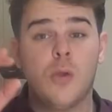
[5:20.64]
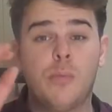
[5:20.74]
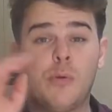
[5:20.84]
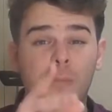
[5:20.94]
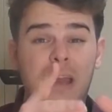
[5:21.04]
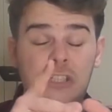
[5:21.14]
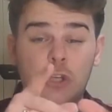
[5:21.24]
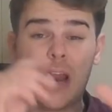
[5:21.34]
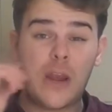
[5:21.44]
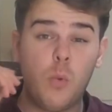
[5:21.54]
We want to make
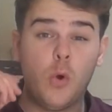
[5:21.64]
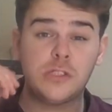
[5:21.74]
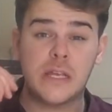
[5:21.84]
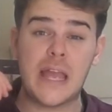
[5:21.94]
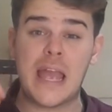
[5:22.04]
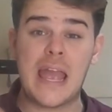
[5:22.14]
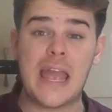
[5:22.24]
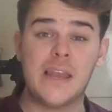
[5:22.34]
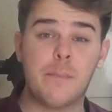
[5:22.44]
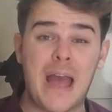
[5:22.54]
sure that the water
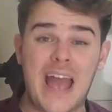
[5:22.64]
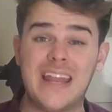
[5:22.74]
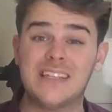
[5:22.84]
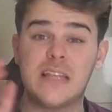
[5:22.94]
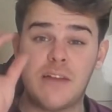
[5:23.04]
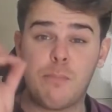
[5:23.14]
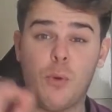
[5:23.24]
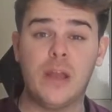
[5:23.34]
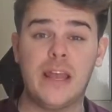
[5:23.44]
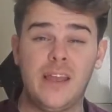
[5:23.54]
in the pan is never
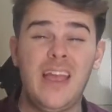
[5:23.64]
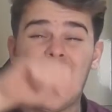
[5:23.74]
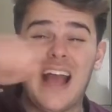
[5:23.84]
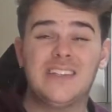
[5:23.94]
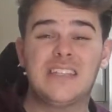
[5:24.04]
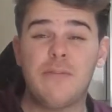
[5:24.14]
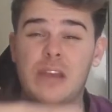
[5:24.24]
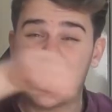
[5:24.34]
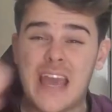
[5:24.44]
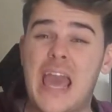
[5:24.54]
boiling and just give it
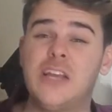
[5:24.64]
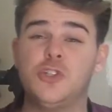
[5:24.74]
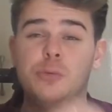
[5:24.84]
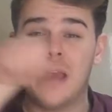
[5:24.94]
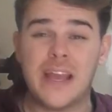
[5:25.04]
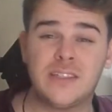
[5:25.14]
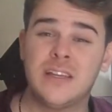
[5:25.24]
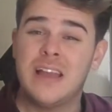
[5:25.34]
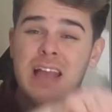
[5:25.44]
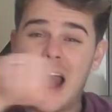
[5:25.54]
the occasional
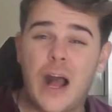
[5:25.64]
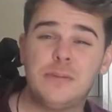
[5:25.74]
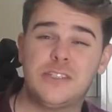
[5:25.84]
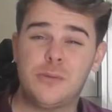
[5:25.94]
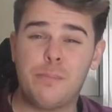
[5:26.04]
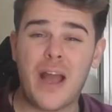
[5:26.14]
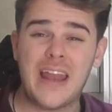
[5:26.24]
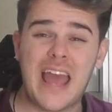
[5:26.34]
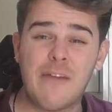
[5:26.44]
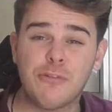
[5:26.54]
mix, helping to
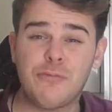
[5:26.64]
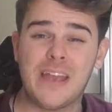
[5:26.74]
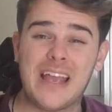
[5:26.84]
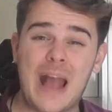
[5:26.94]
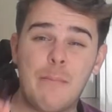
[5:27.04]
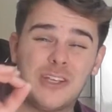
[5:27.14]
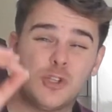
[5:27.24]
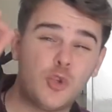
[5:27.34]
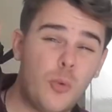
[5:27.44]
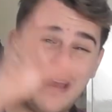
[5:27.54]
combine everything and make
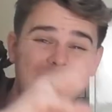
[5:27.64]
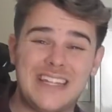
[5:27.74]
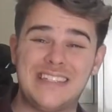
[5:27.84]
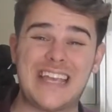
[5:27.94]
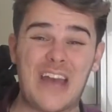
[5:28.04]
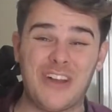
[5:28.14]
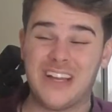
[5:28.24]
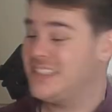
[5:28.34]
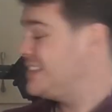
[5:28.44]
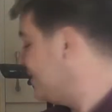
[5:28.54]
sure it's all mixed in together.